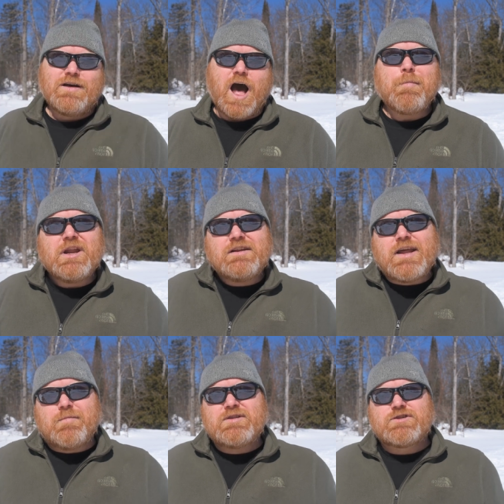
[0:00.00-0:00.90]
I'm going to
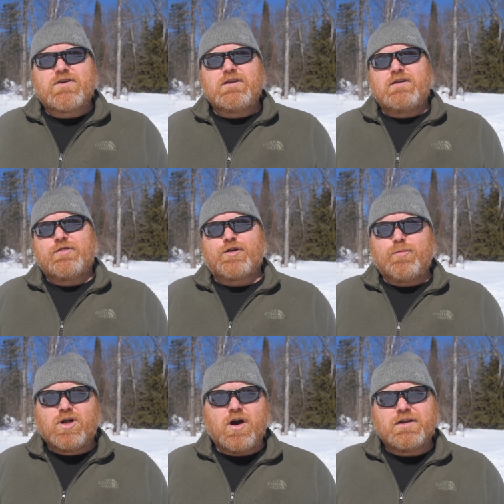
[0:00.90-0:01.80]
demonstrate
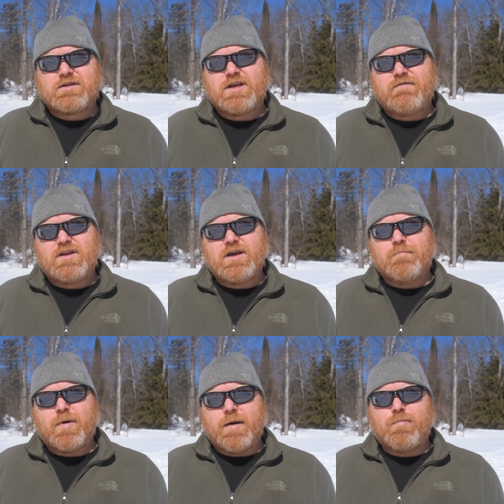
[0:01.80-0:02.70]
thermal conductivity
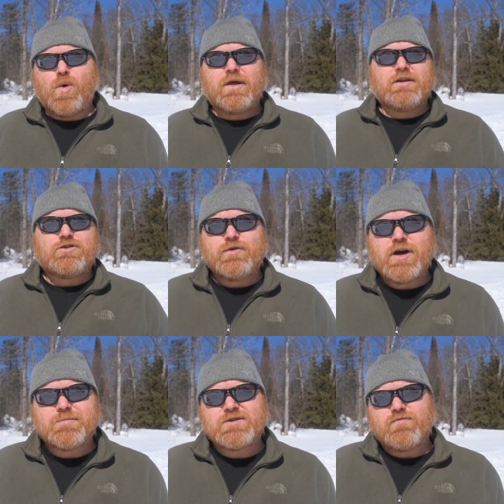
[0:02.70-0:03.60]
by boiling 2
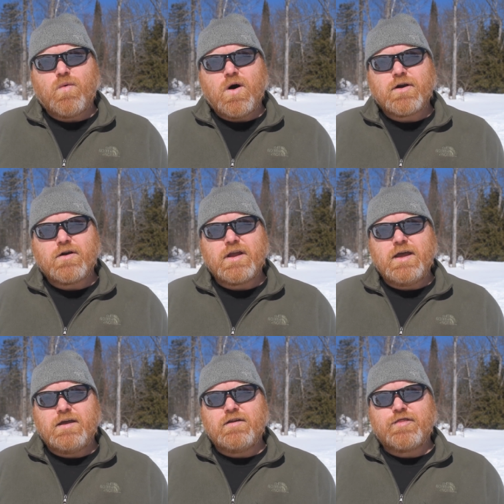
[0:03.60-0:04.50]
cups of water
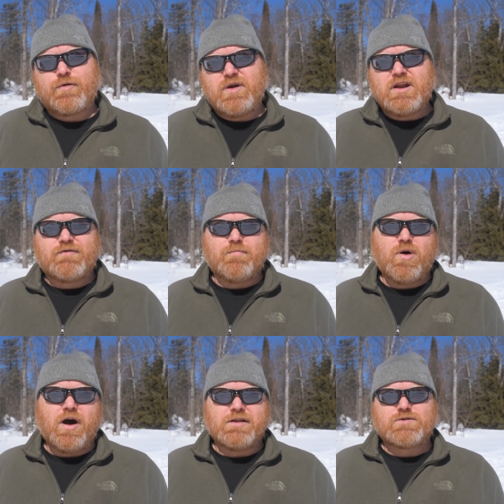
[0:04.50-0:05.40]
in 3 different
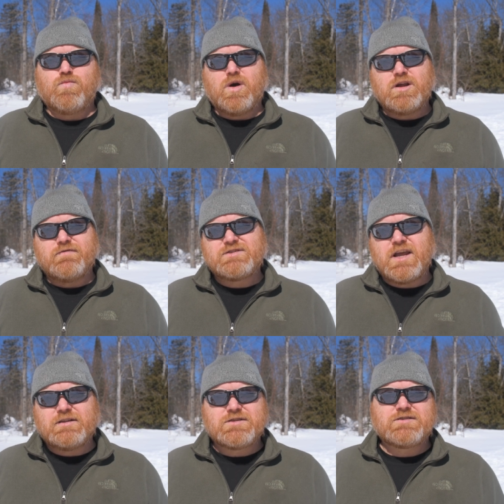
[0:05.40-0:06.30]
pots, one of
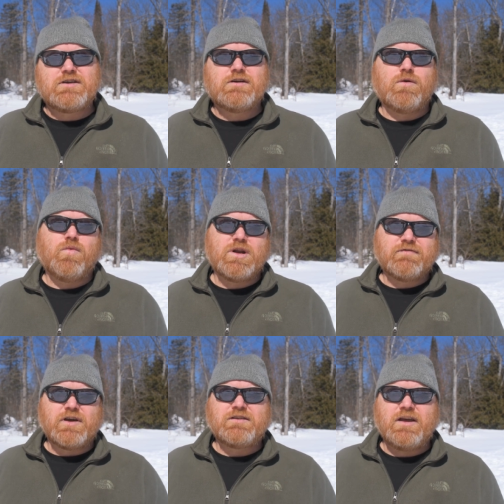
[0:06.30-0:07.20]
stainless steel, one
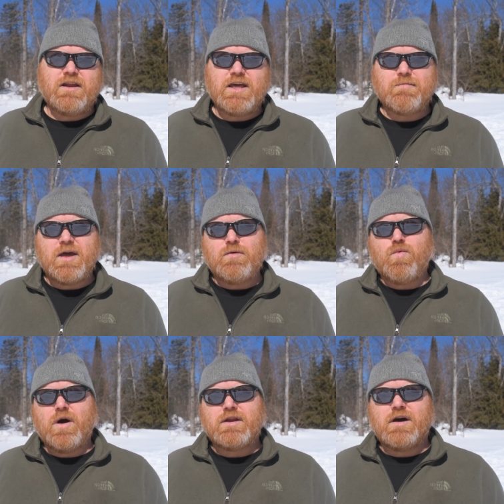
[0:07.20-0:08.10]
of titanium, and
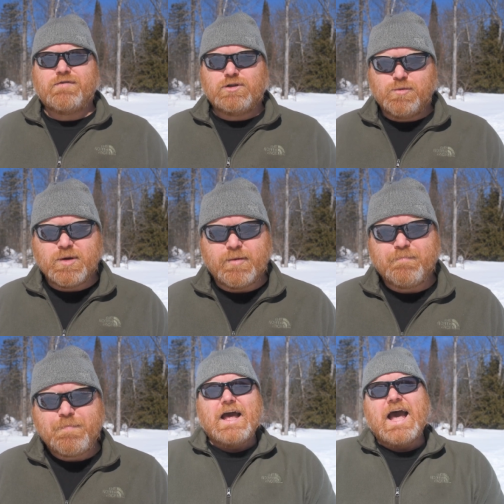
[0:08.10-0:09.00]
one of aluminum.